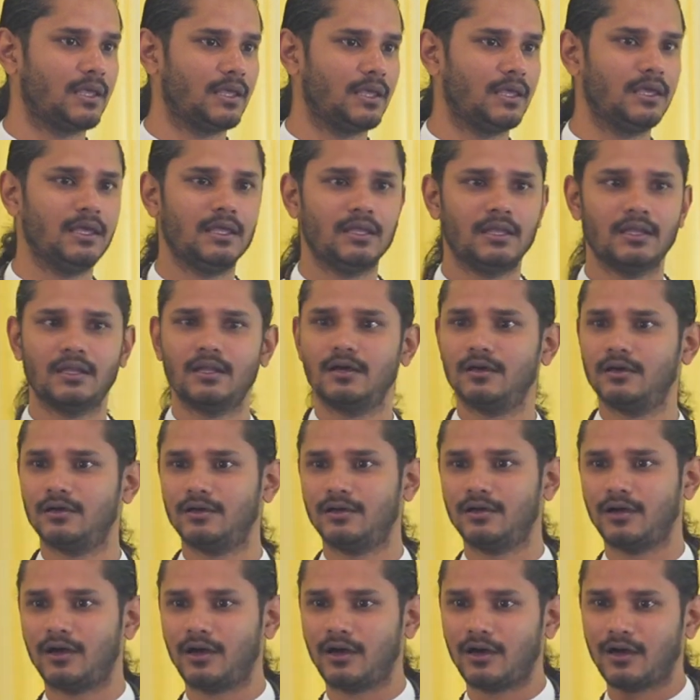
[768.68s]
In
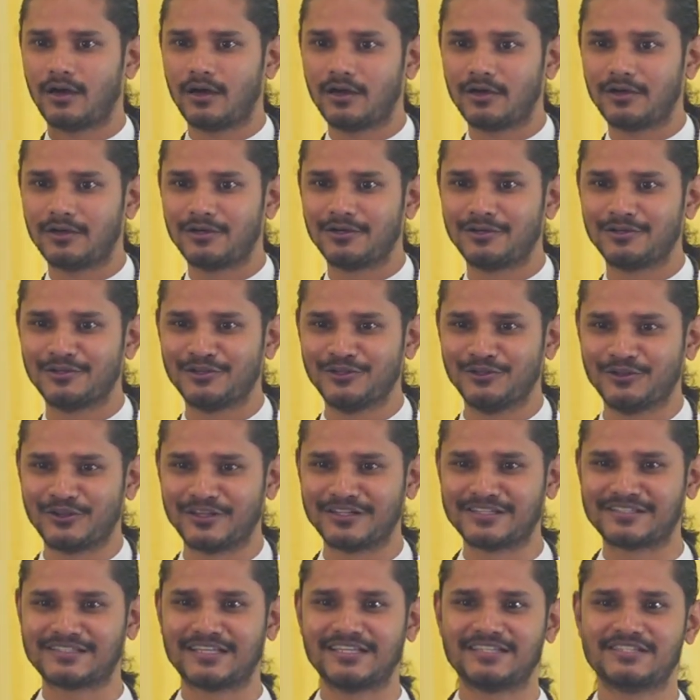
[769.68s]
our, you
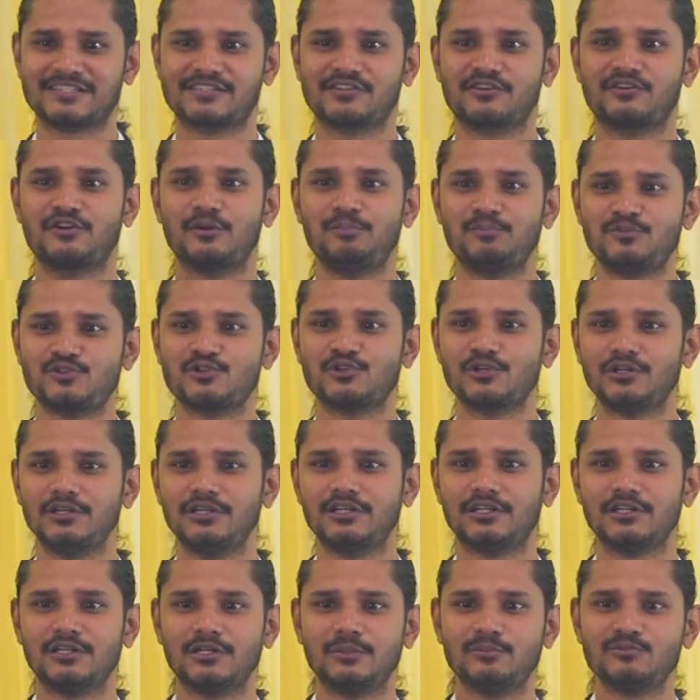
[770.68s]
could say, scriptural
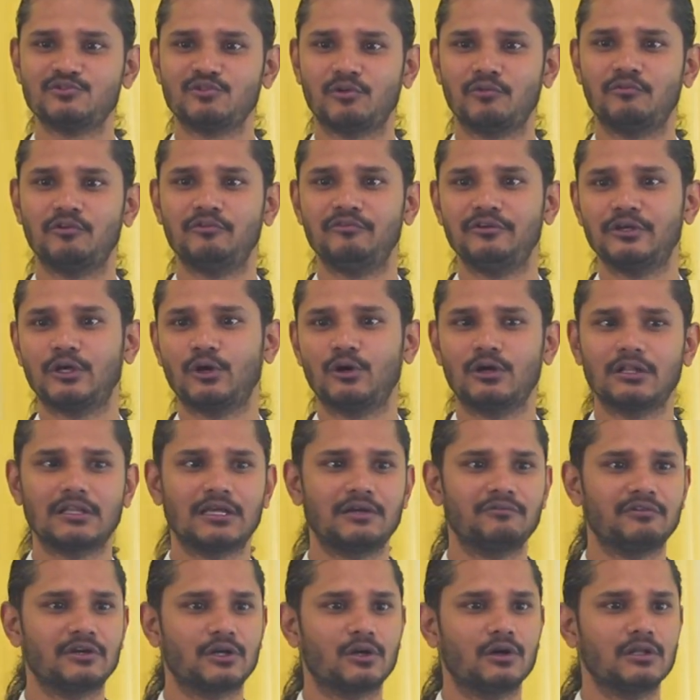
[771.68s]
terms, what would we call
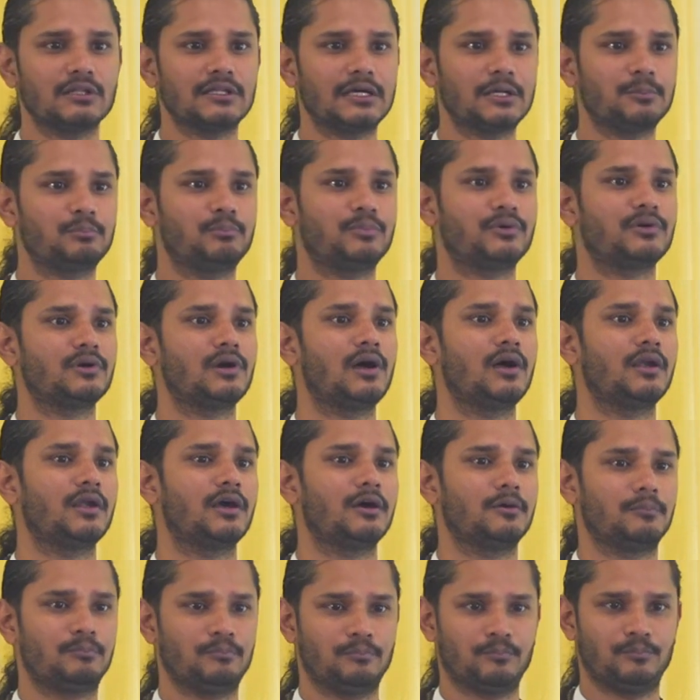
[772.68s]
that? We'd call that
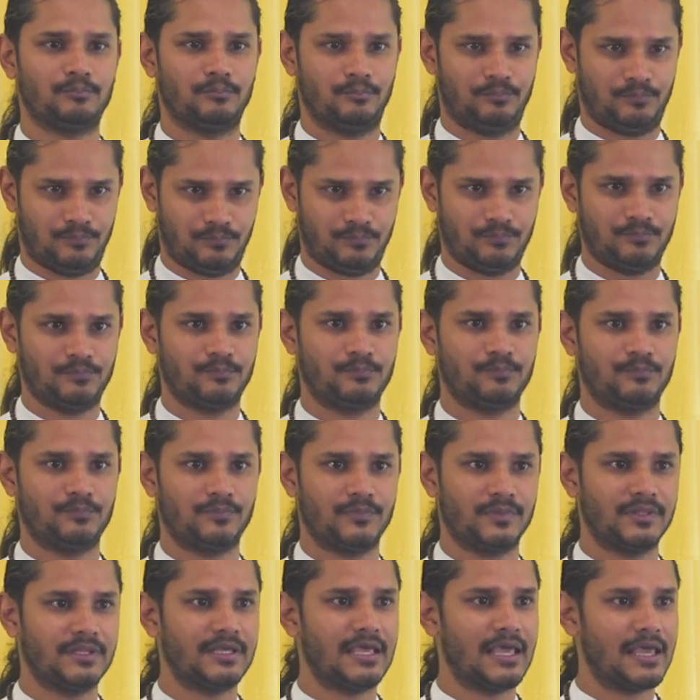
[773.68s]
prana.
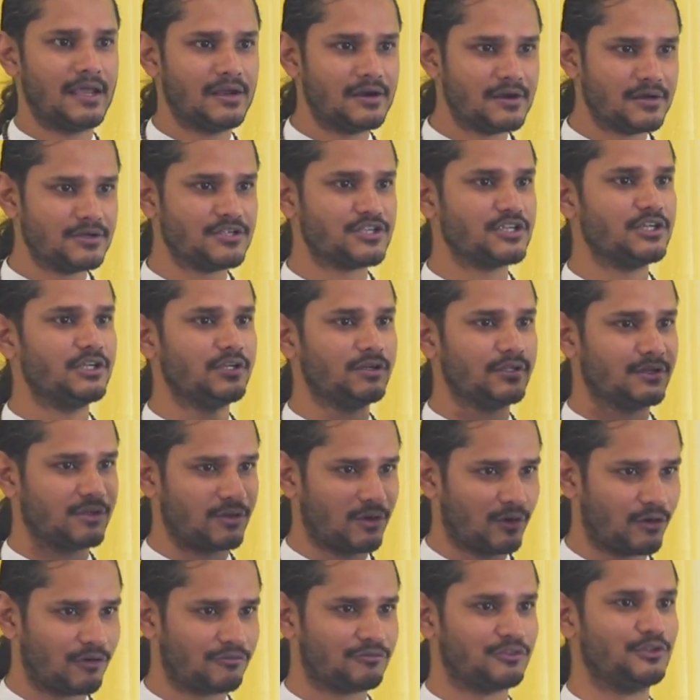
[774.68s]
The energy
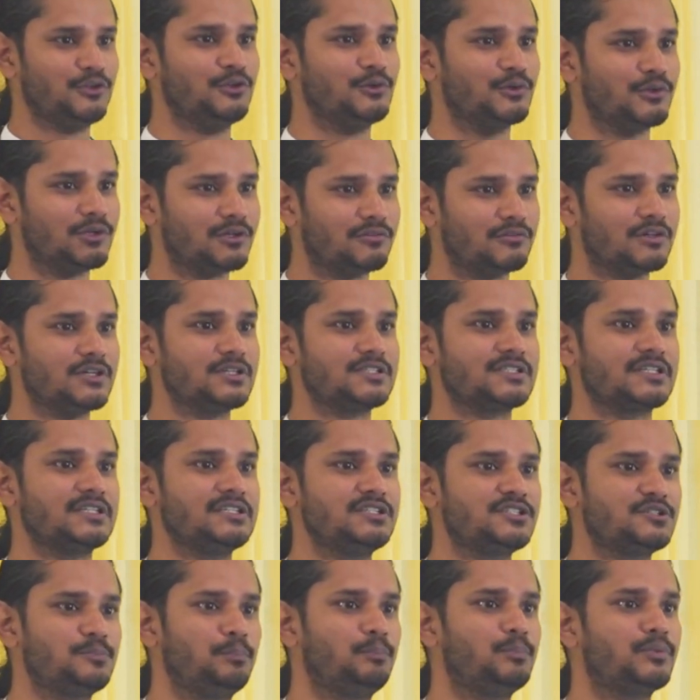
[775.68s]
of the universe
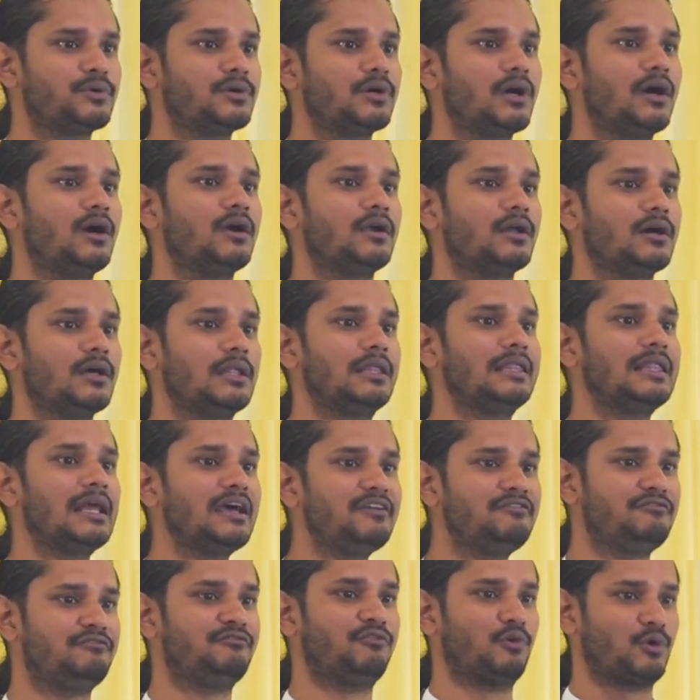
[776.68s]
is prana,
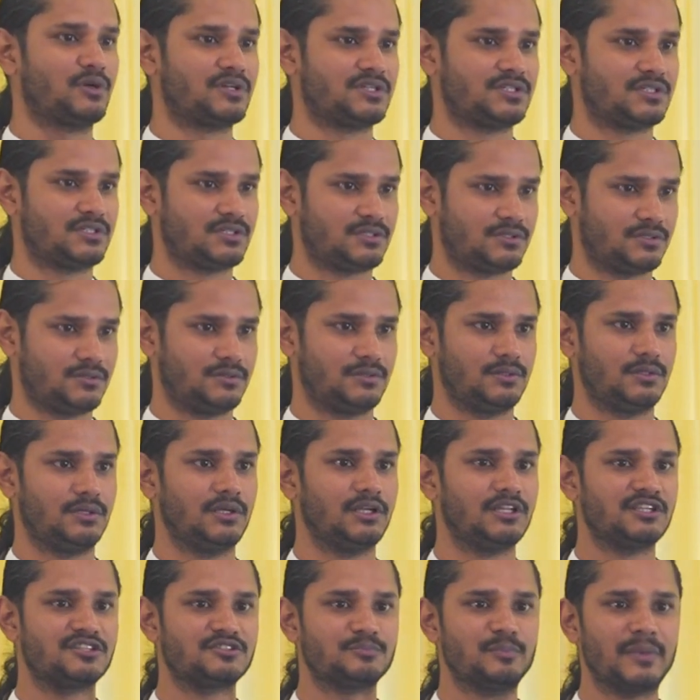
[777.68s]
life force.
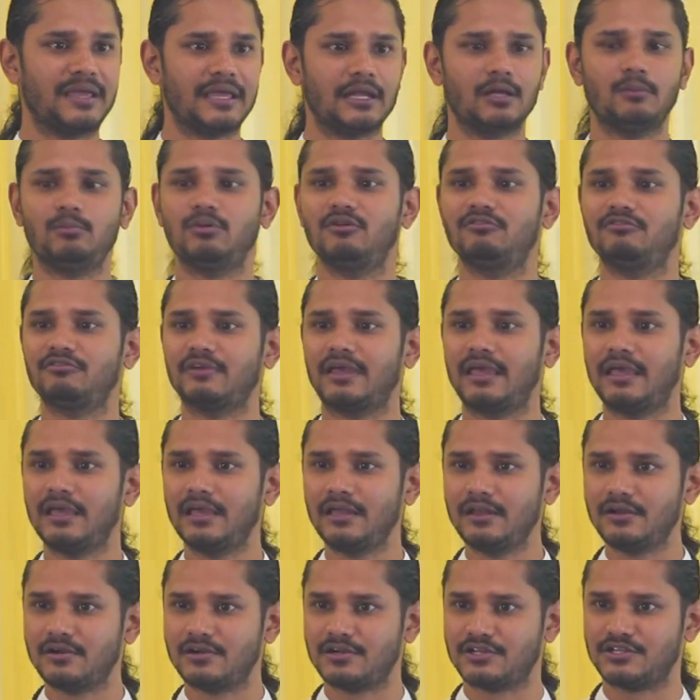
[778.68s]
It's made up of
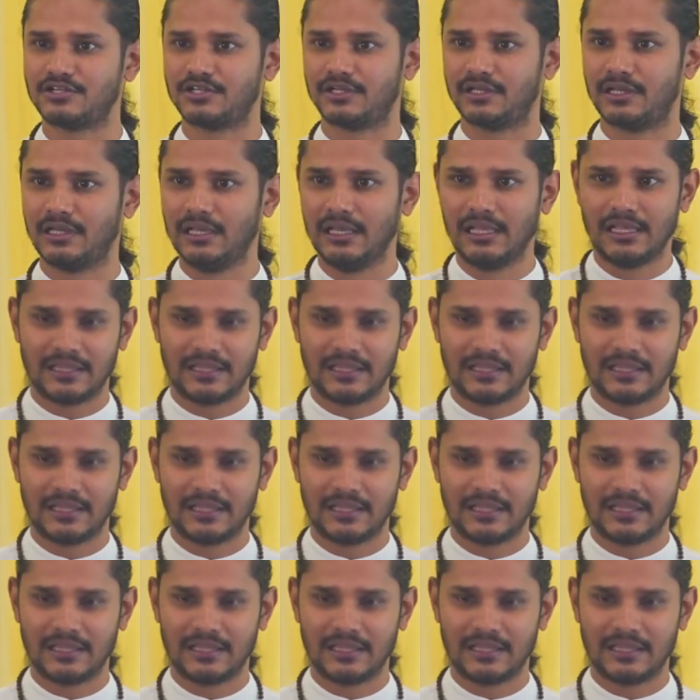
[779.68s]
energy.